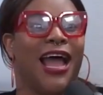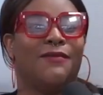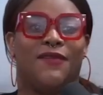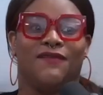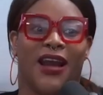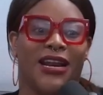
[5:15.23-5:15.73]

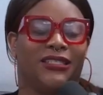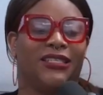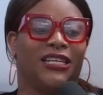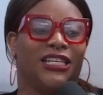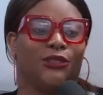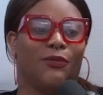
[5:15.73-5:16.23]
I'm invited to
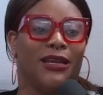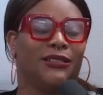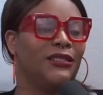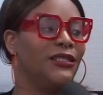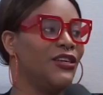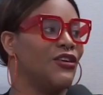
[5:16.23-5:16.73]
these
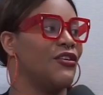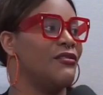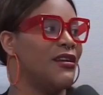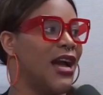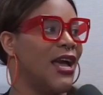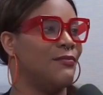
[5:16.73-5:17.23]
spaces and you're
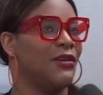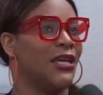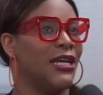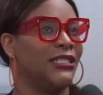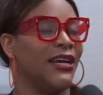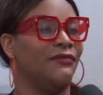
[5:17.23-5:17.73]
not
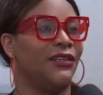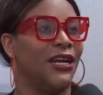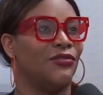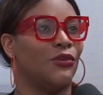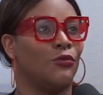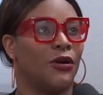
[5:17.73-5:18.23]
because I've
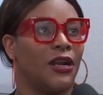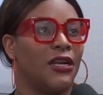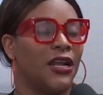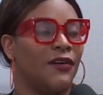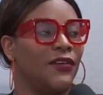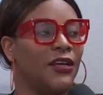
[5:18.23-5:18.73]
done the work
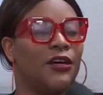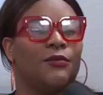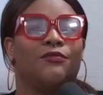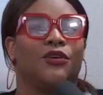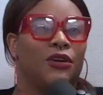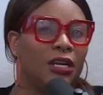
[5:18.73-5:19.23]
enough in
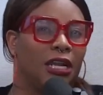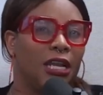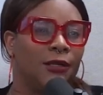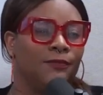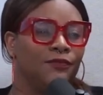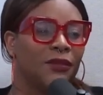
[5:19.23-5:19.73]

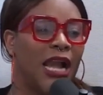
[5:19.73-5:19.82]
community.